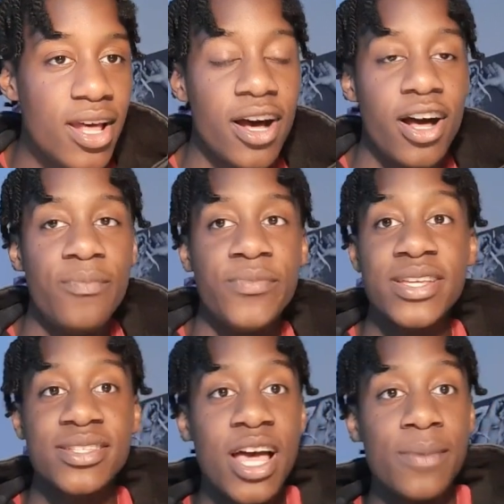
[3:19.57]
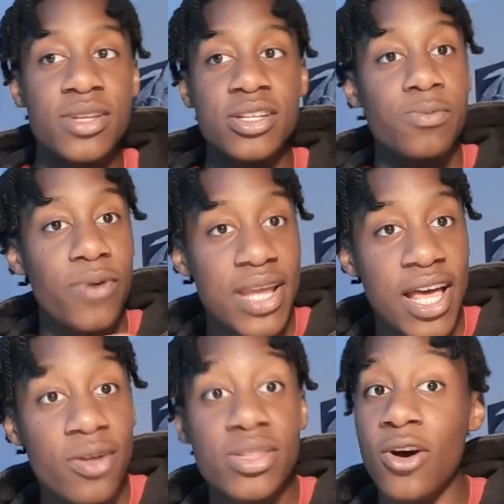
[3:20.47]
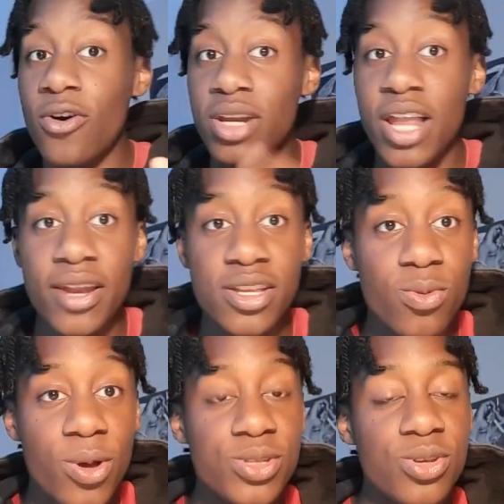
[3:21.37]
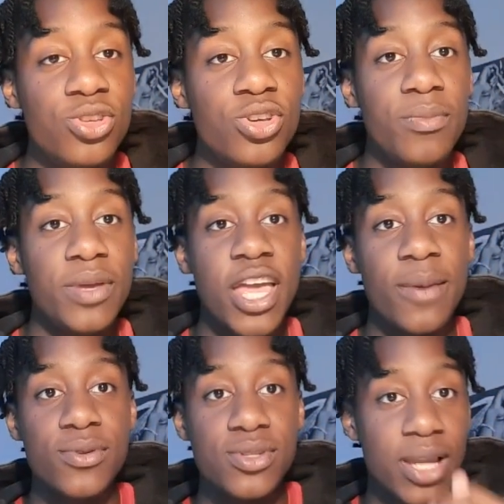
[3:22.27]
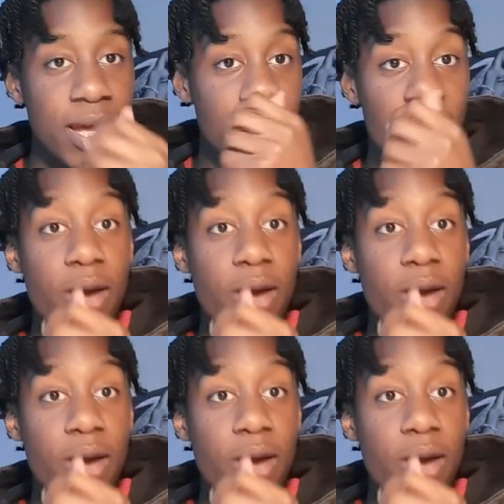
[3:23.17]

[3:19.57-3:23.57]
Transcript: Um, exams are spread out. They're online as well, so you can be able to like